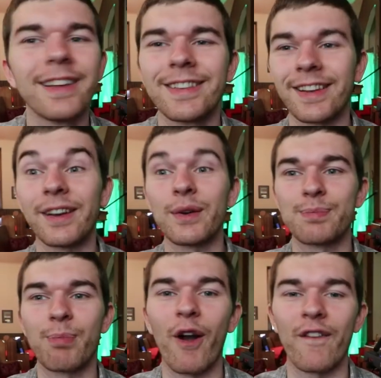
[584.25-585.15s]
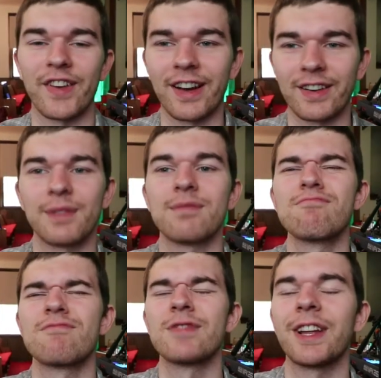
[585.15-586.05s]
So it was perfect.
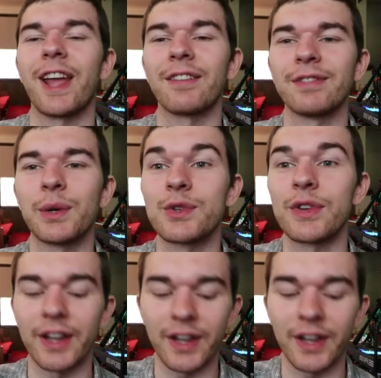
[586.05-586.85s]
Yeah, it was really